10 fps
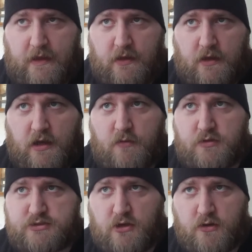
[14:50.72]
How
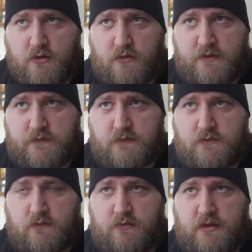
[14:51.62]
much harder is it
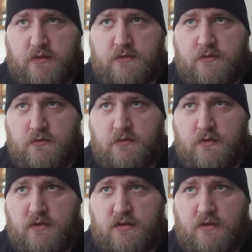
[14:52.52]
to think
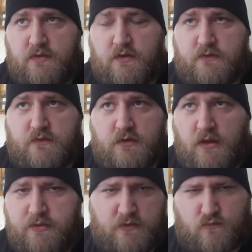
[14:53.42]
there's
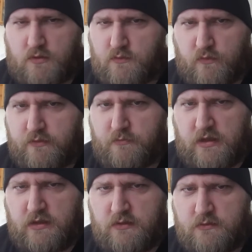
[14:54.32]
nothing wrong with
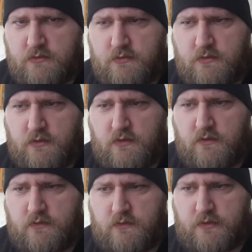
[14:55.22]
me,
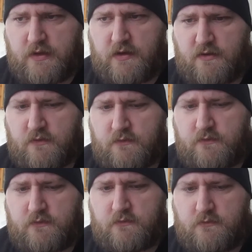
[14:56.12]

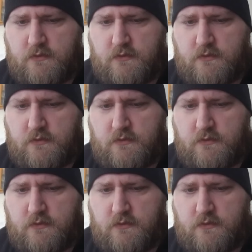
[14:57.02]
there's